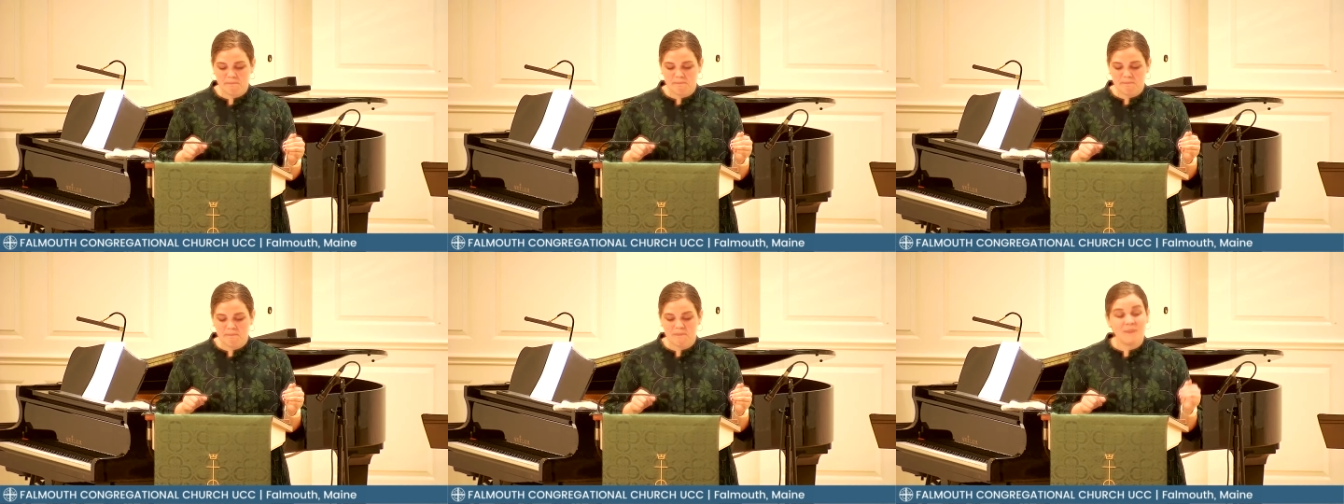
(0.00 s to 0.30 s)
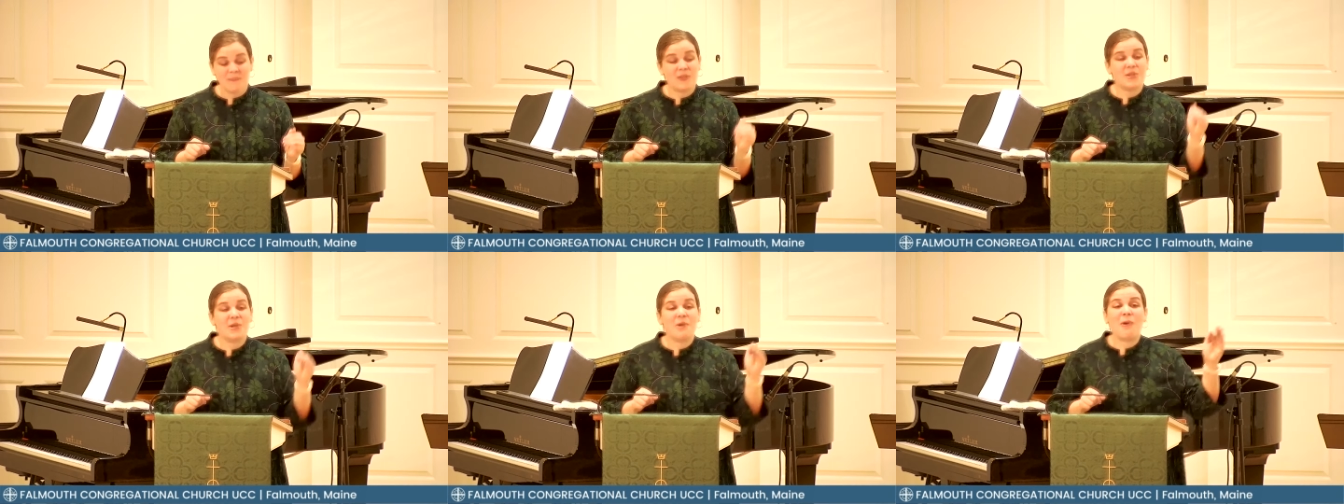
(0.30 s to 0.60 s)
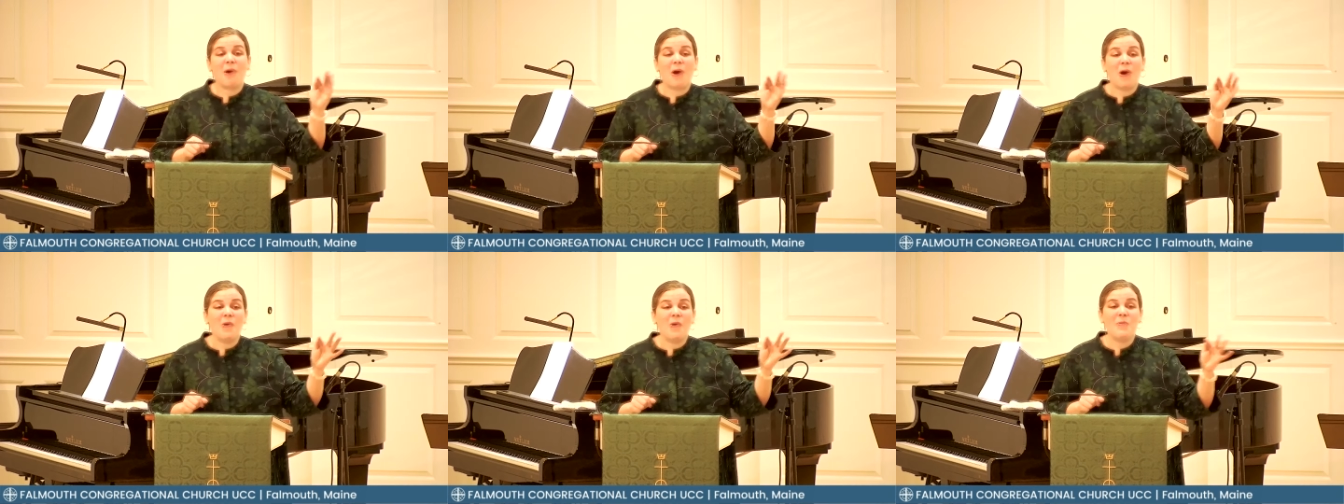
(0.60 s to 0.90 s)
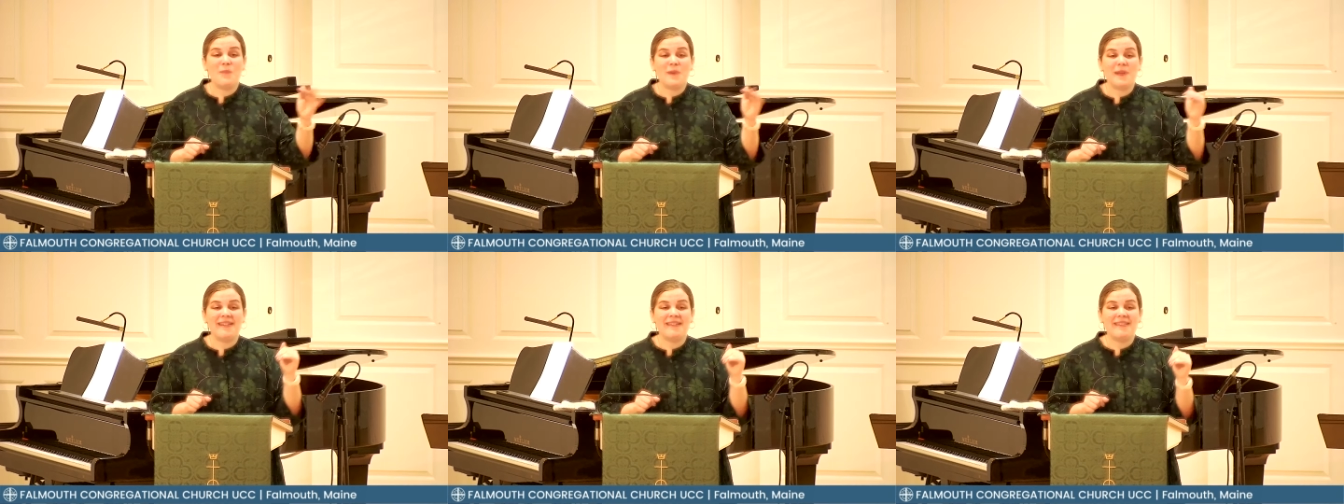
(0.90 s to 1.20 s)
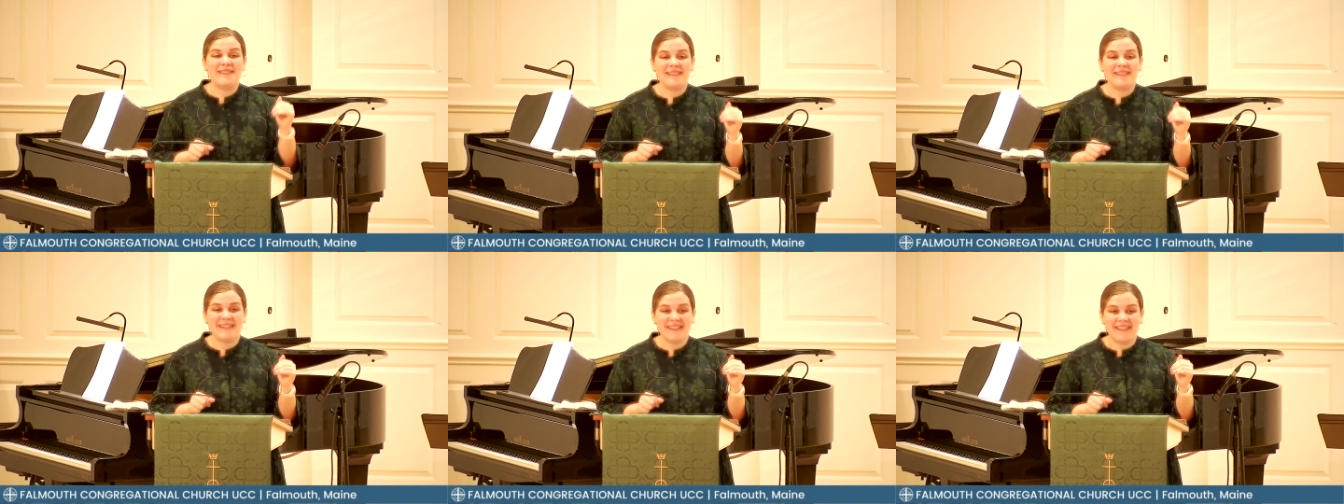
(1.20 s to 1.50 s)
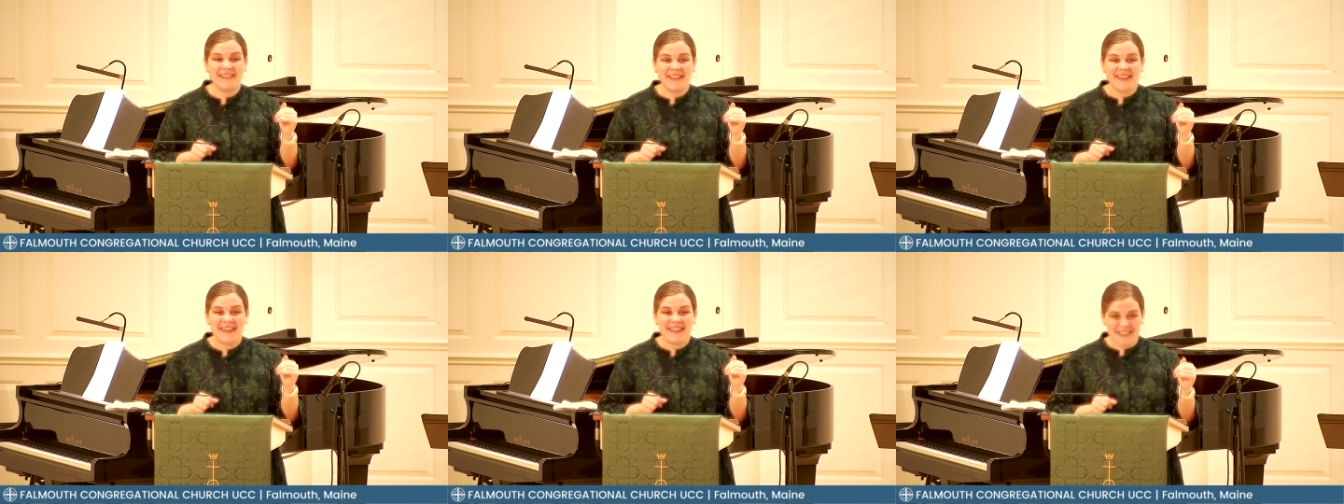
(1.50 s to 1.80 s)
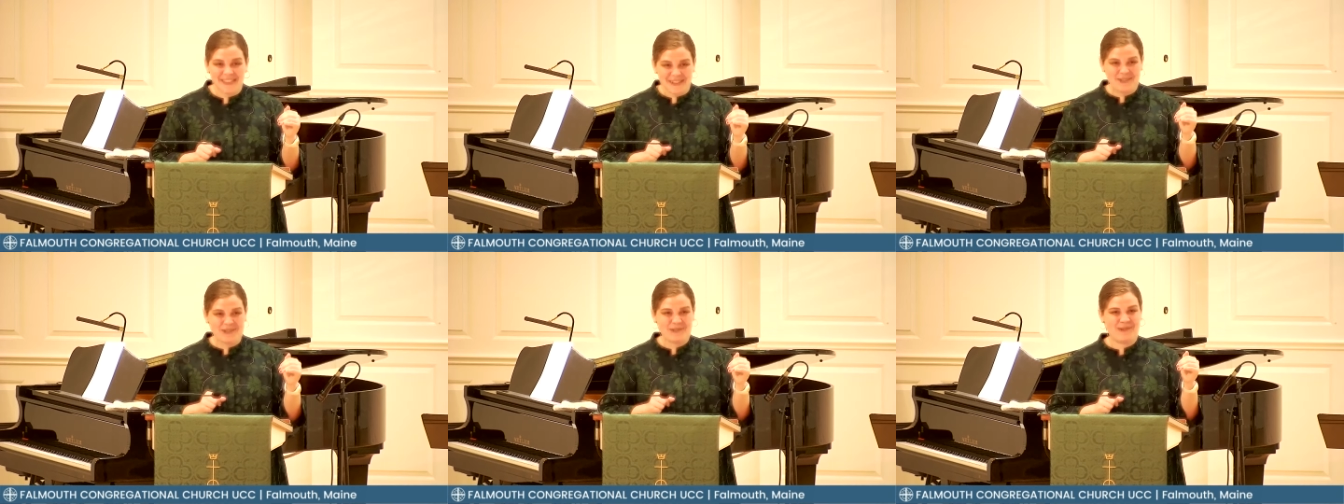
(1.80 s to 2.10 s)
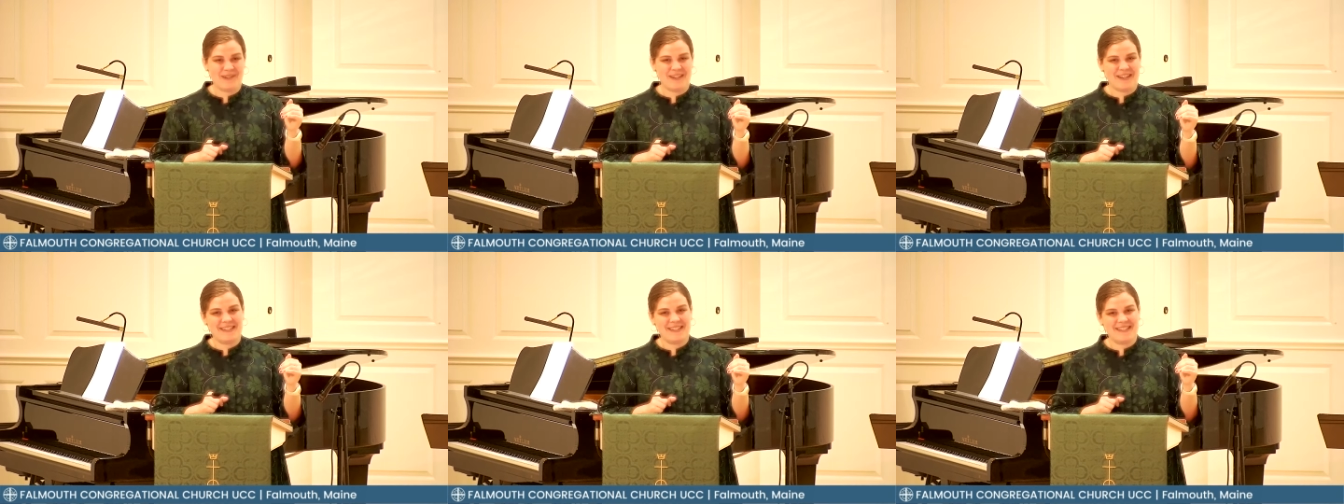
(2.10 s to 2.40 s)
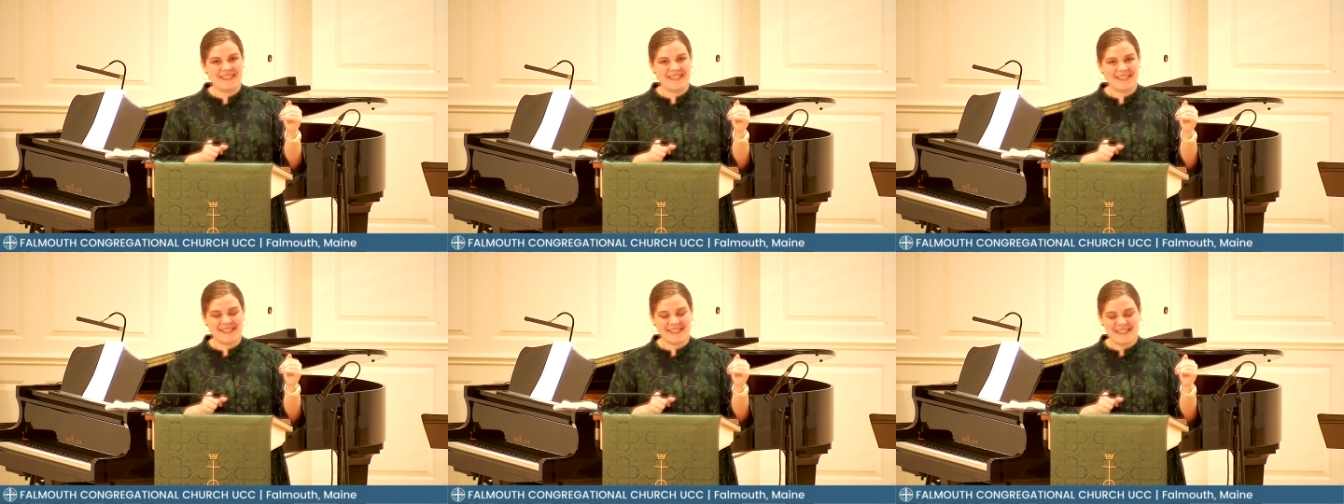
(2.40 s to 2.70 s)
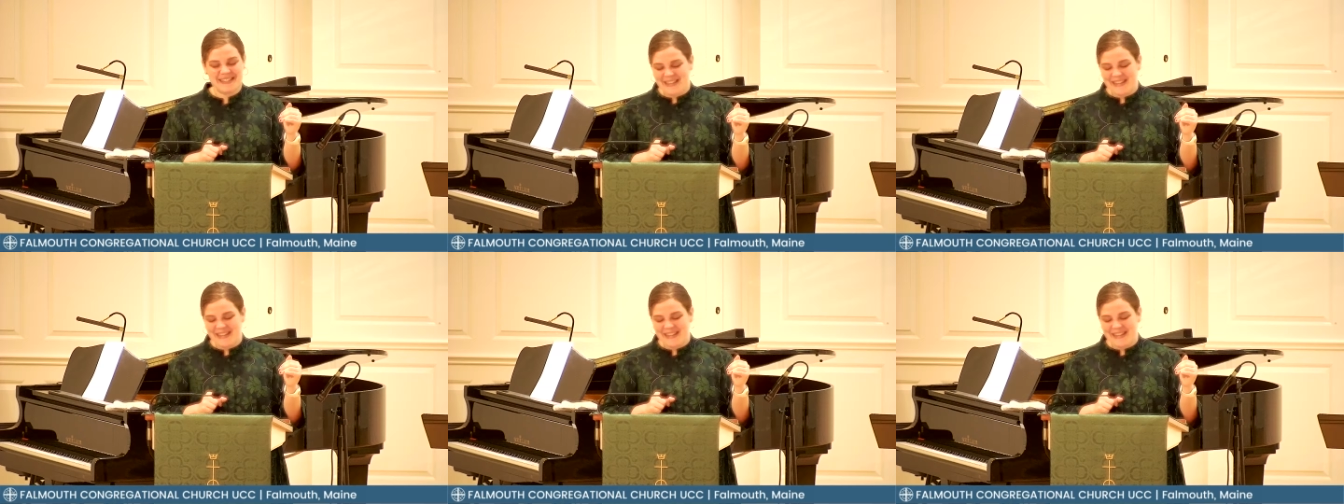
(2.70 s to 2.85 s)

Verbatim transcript: So open the doors.